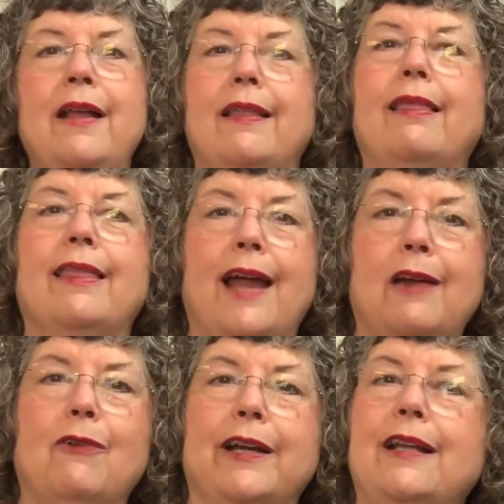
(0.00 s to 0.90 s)
that
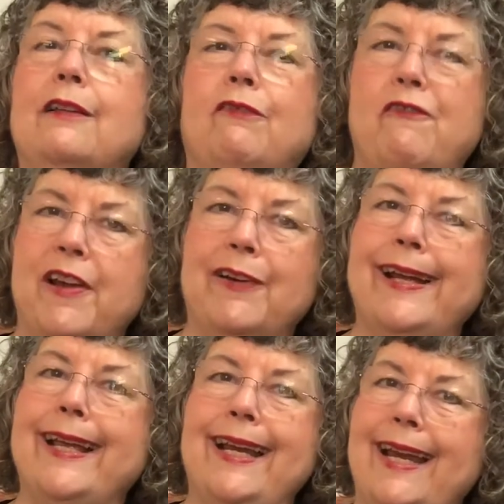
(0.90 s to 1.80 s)
thyroid is very
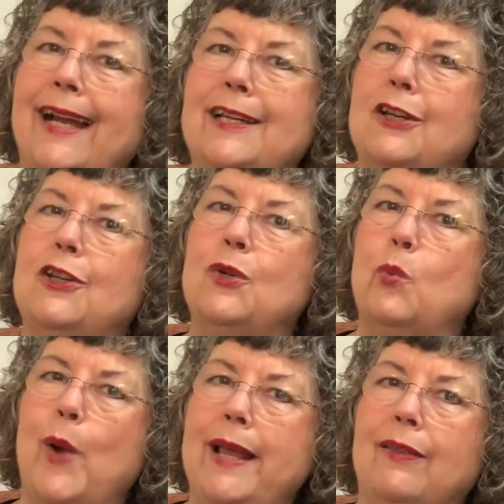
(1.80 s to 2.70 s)
connected to
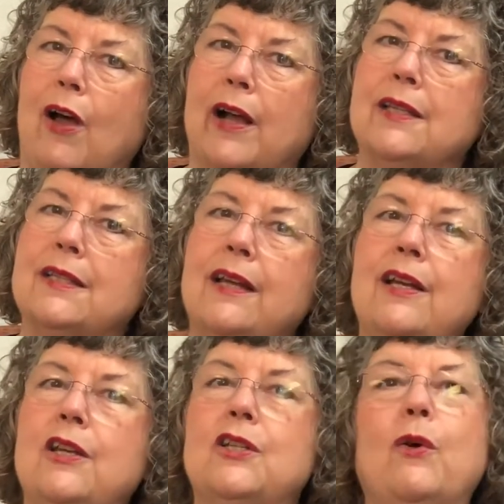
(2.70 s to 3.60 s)
weight loss.
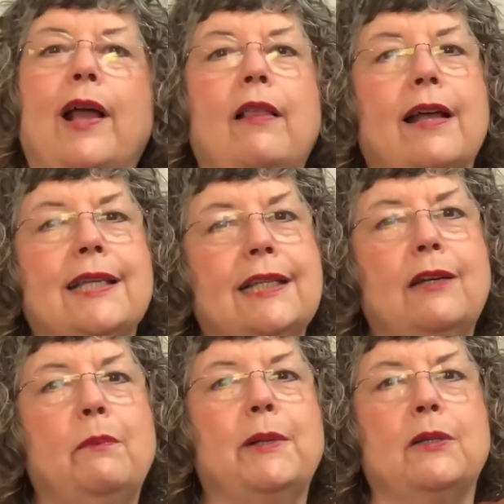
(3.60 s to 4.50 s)
So I lost
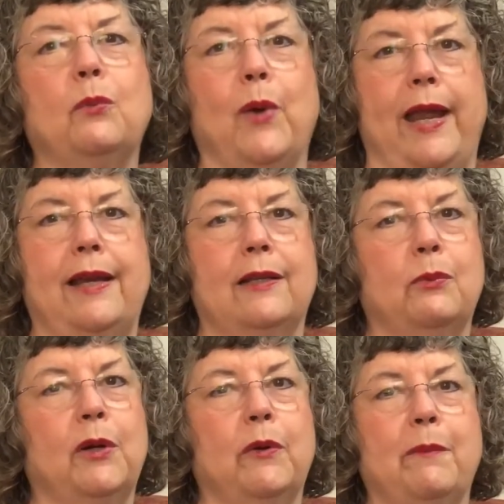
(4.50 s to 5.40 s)
little bits of weight as
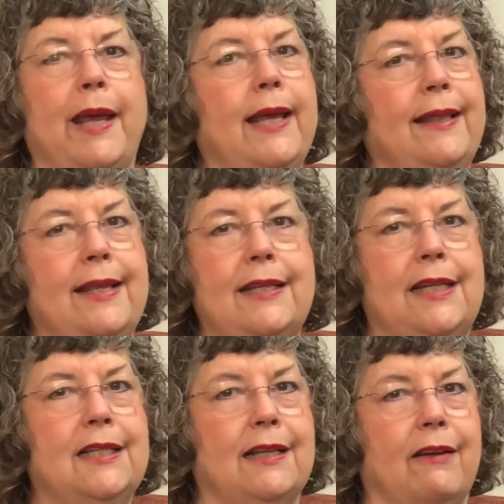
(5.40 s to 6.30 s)
we were making these
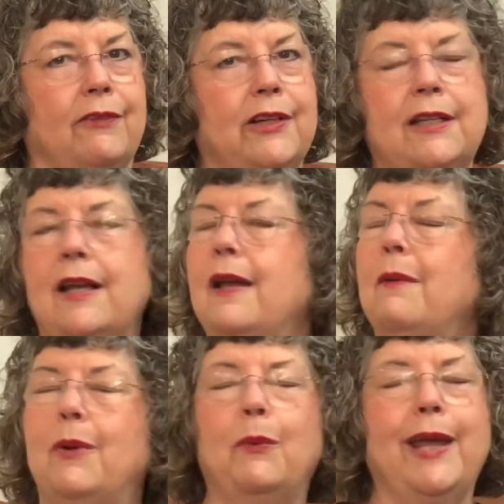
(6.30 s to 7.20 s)
discoveries,
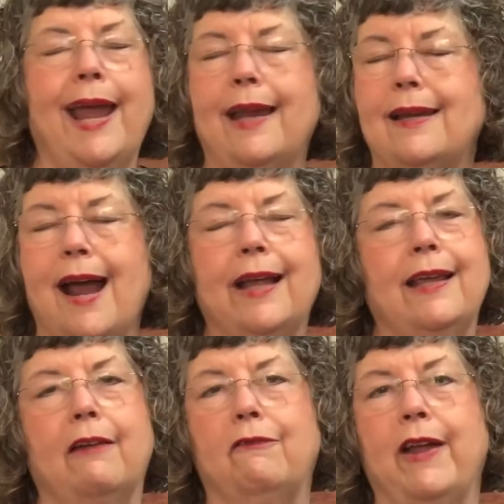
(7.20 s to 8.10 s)
but we had not
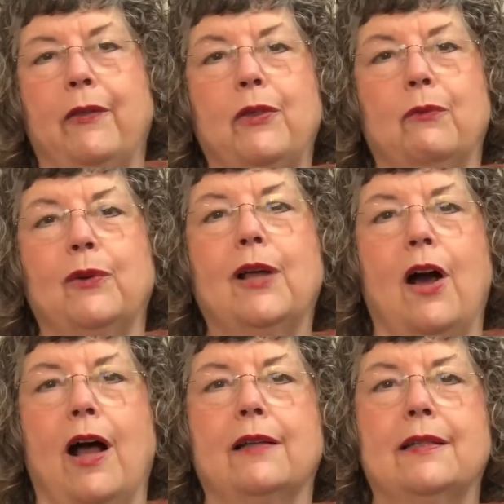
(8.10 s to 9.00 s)
yet found the root
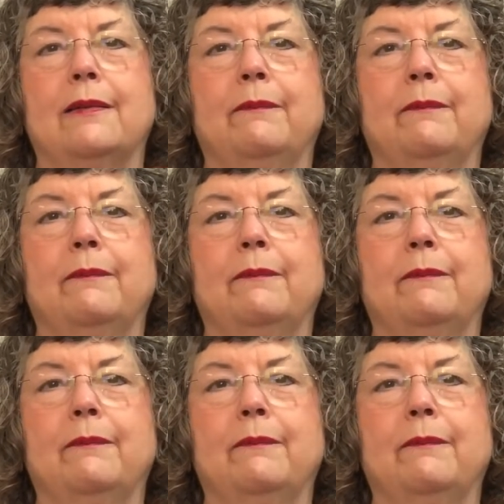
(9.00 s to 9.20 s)
cause.